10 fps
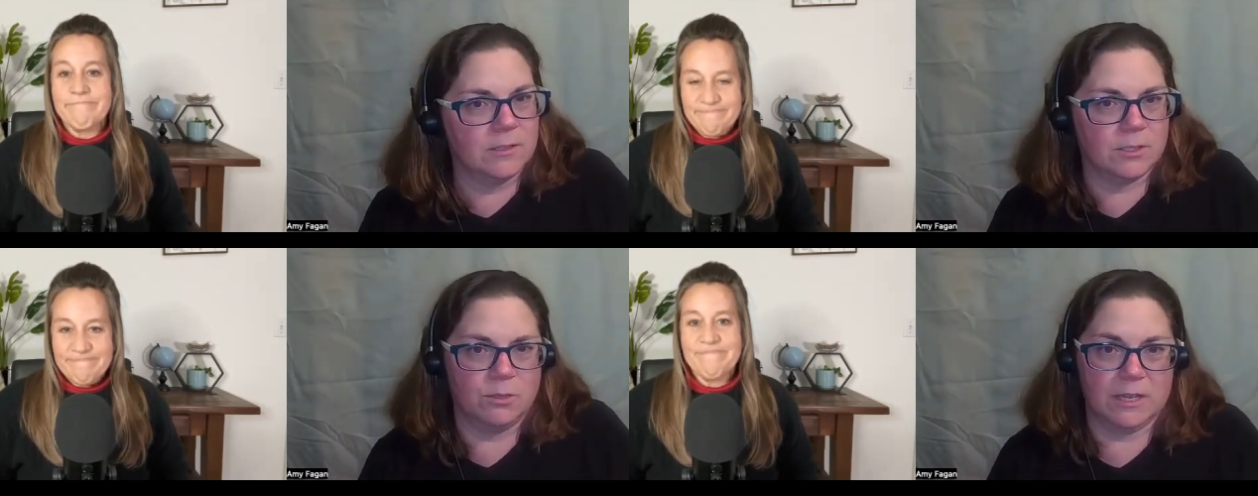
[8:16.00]

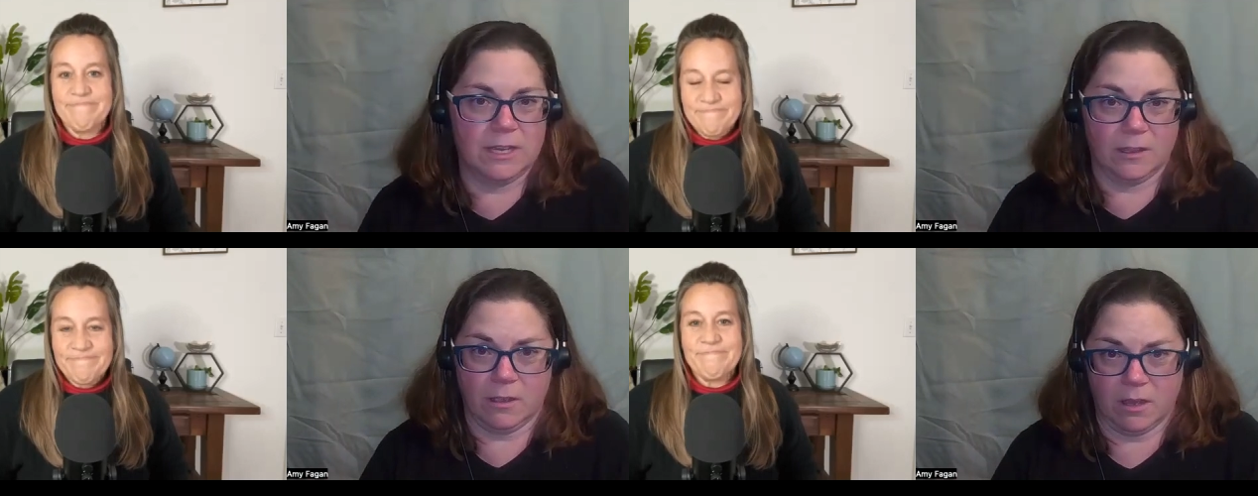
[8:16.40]
Speaker 1: so you
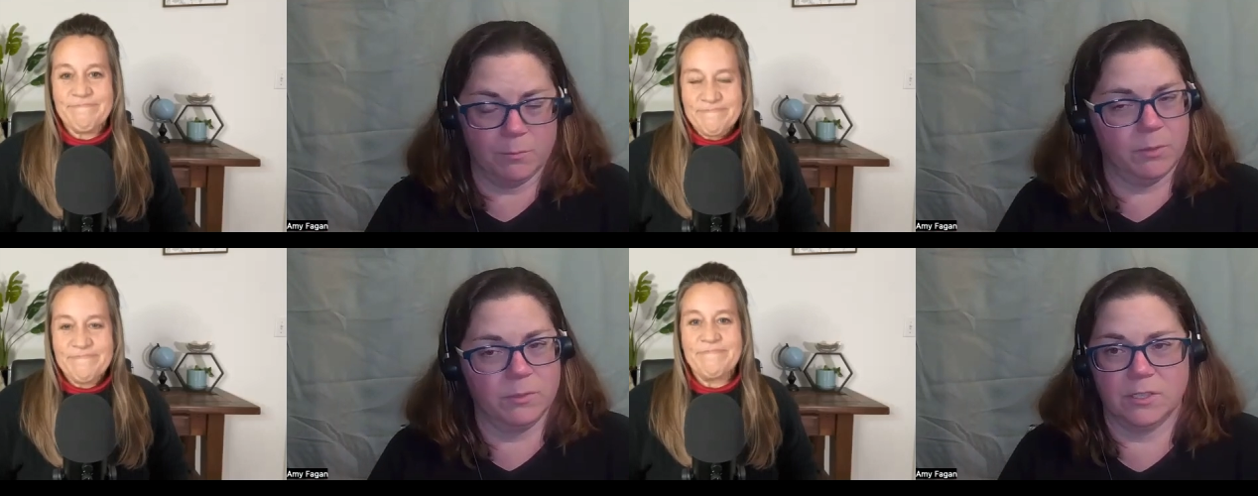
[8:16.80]
can't
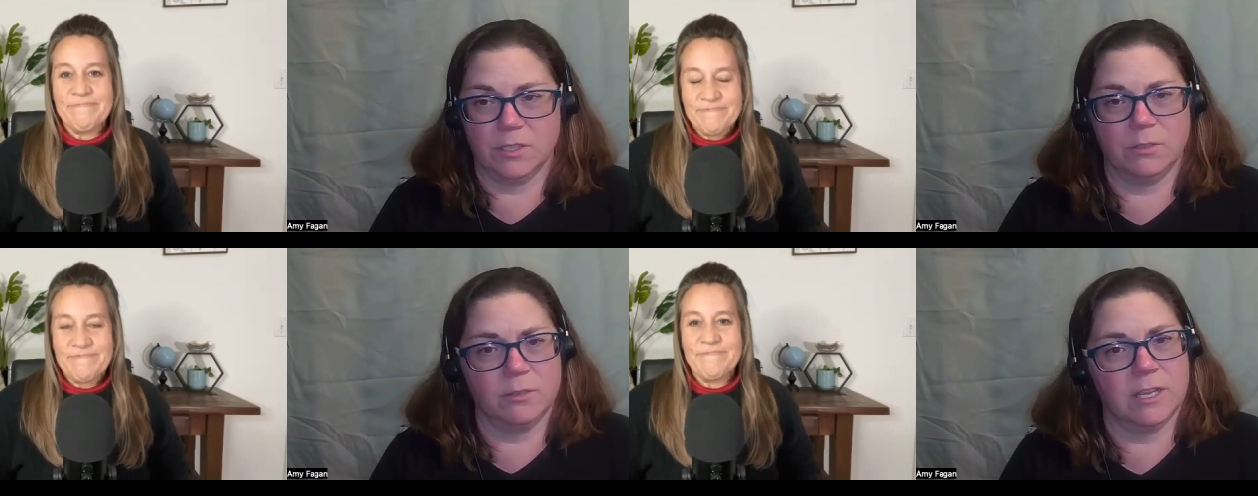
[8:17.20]
compost
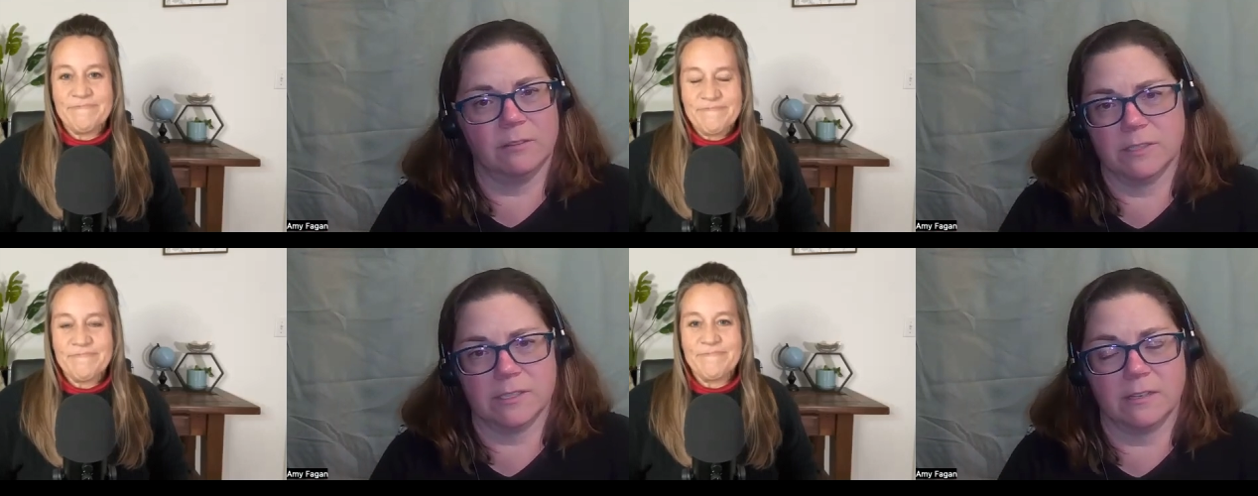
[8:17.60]
it, you
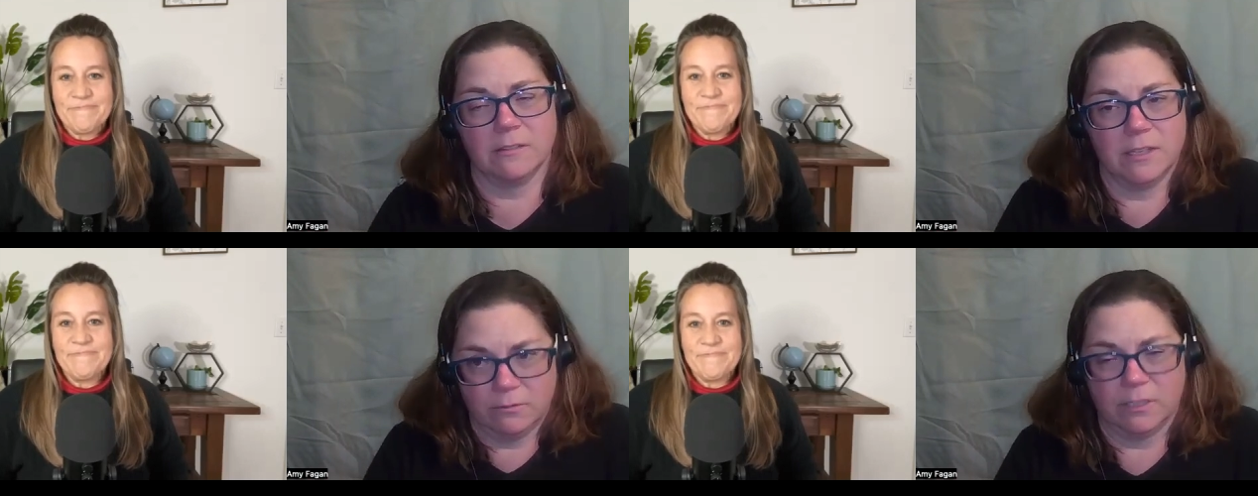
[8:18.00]
can't
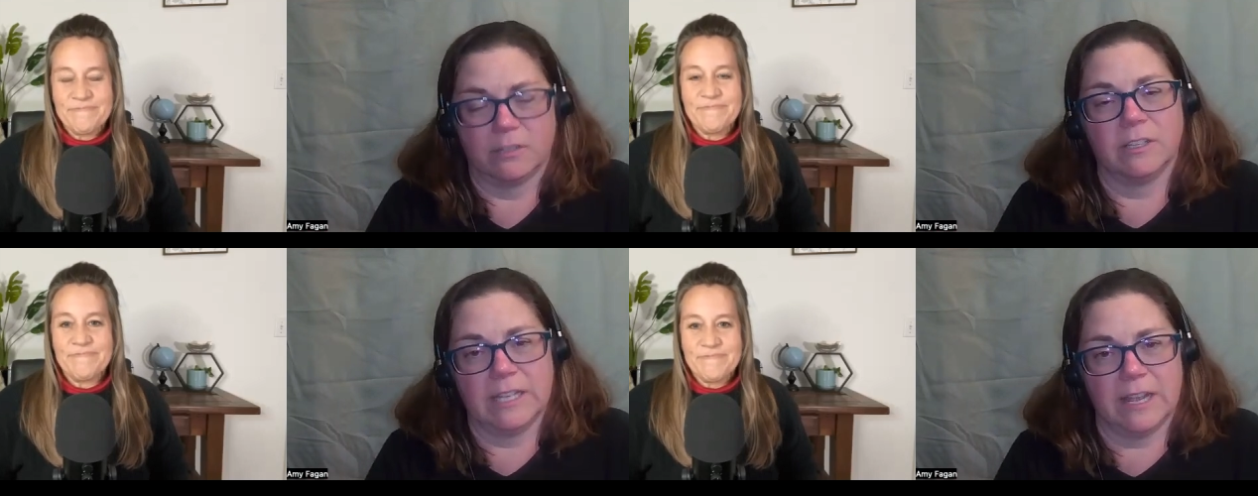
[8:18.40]
recycle it, you literally